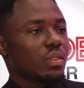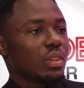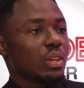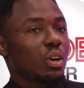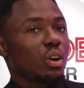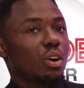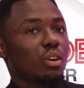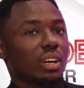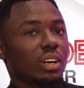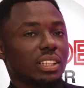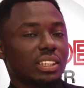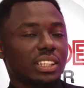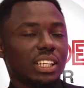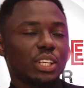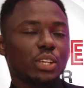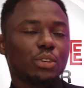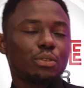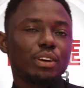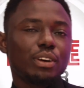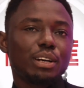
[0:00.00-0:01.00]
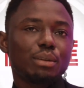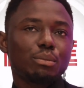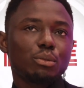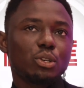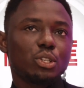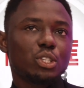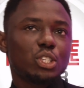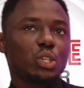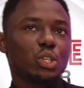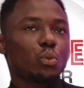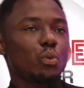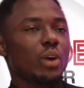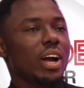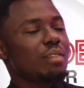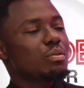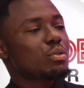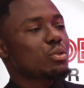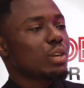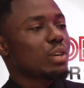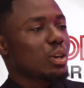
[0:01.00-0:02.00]
All right. Thank you very much. We have
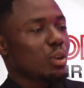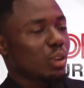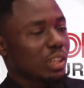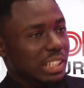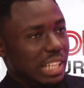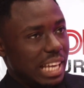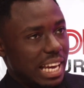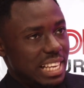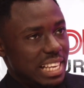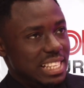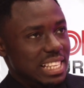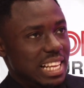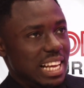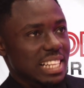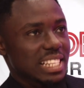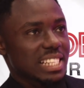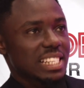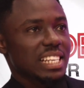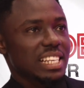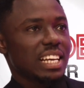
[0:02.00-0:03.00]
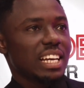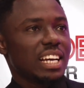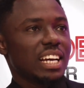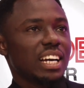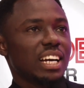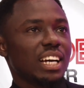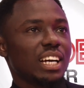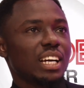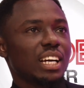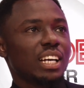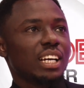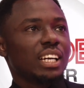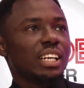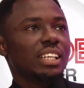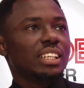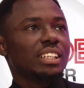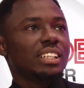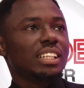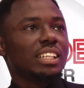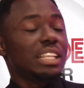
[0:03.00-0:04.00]
to recognize that
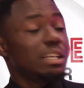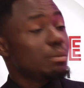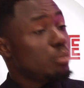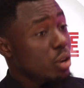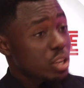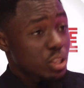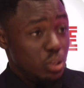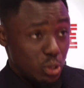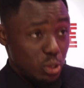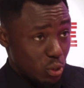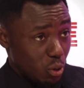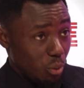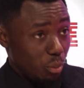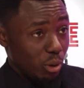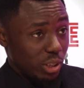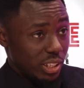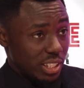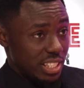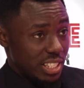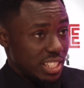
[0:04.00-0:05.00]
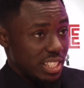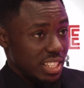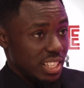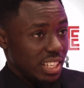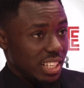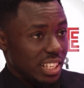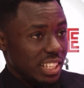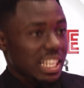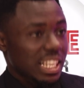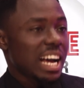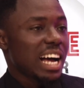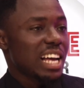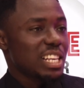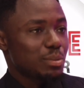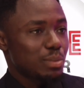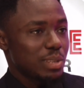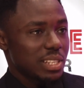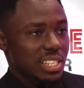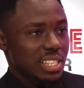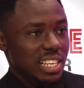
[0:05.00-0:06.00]
labor is not commodity. That has
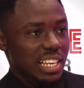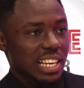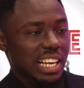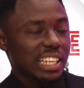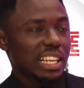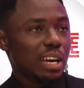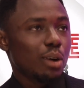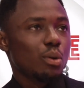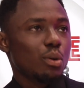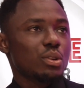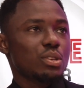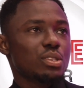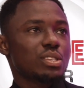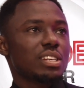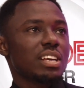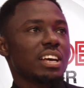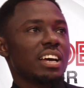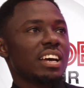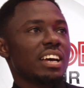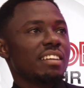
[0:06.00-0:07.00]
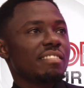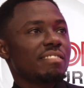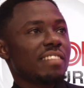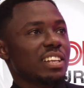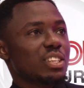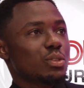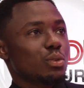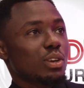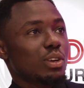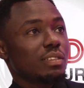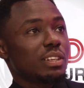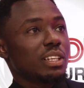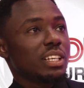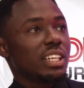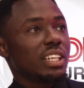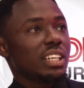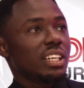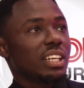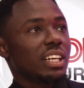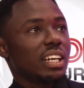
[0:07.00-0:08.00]
been said, and that was, in fact, one of
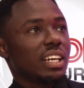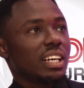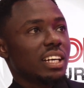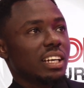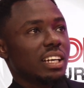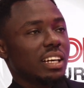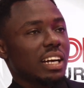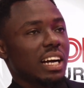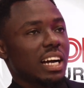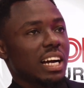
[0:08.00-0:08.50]
the